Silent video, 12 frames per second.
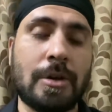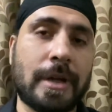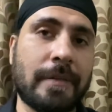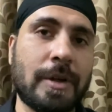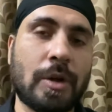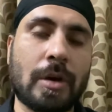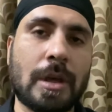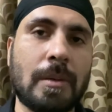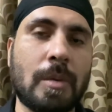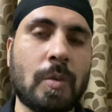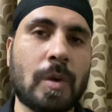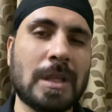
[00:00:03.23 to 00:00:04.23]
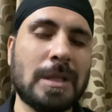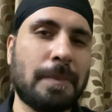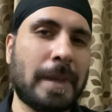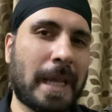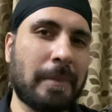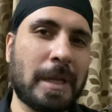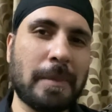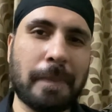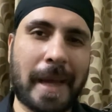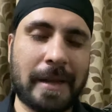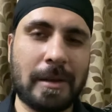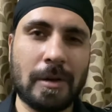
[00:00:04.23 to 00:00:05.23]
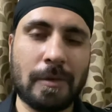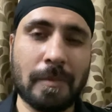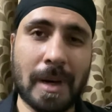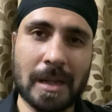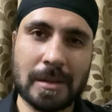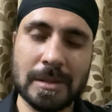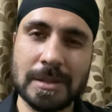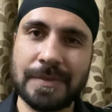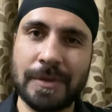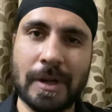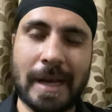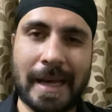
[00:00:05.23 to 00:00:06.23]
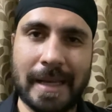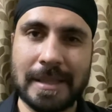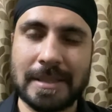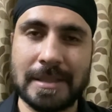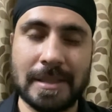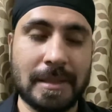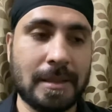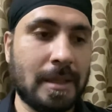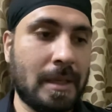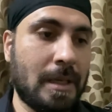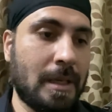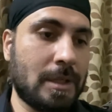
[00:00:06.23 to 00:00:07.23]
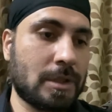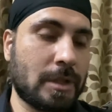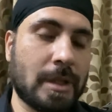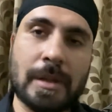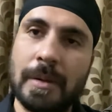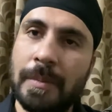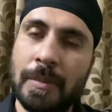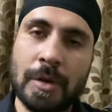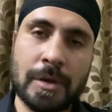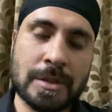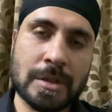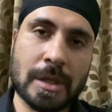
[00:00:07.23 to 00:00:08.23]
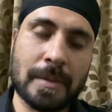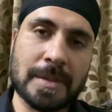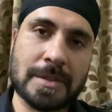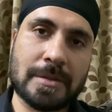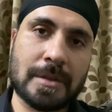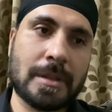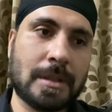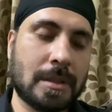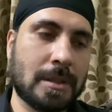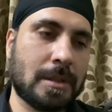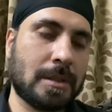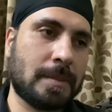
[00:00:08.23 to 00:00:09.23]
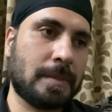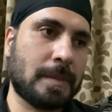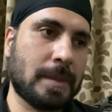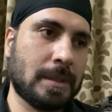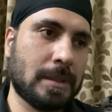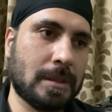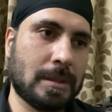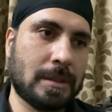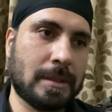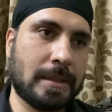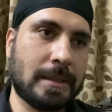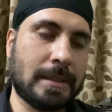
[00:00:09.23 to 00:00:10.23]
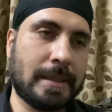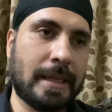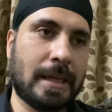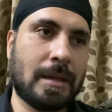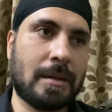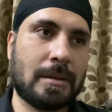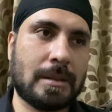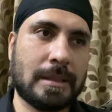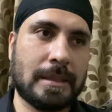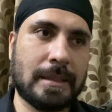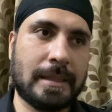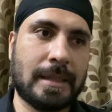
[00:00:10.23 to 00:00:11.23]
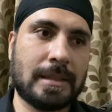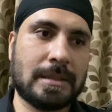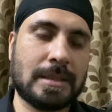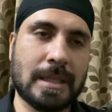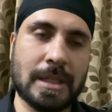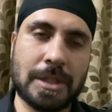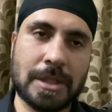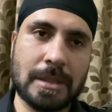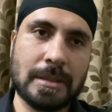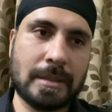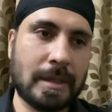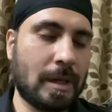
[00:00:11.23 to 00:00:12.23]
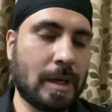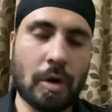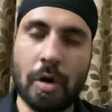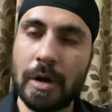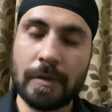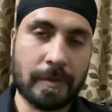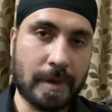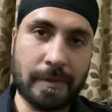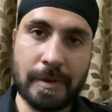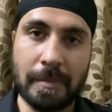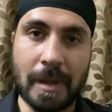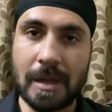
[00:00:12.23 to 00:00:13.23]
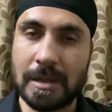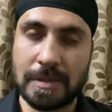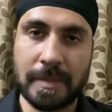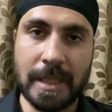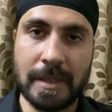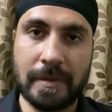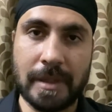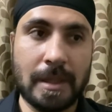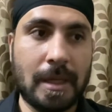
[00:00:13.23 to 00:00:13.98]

we're talking about what are the primary panel of markers for IHC. So in immunohistochemistry, the uh, there are there are initial there are a lot of different markers. By the way,